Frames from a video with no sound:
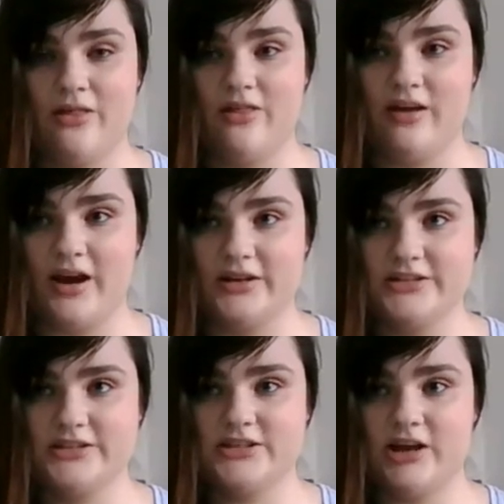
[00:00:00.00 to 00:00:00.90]

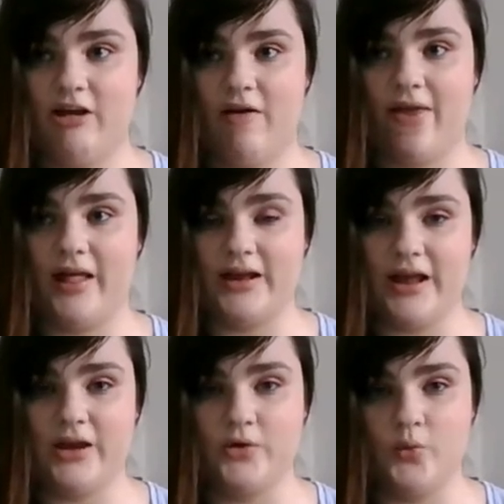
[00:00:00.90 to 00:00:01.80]
that,
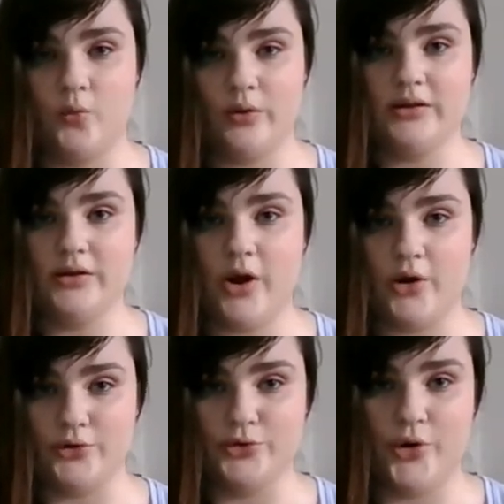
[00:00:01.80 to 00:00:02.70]
again, we
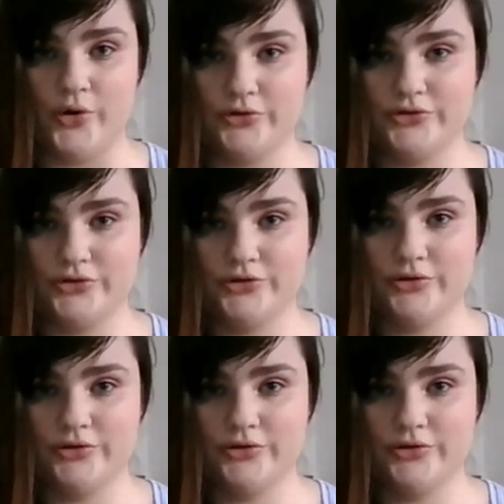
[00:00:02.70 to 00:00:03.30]
are not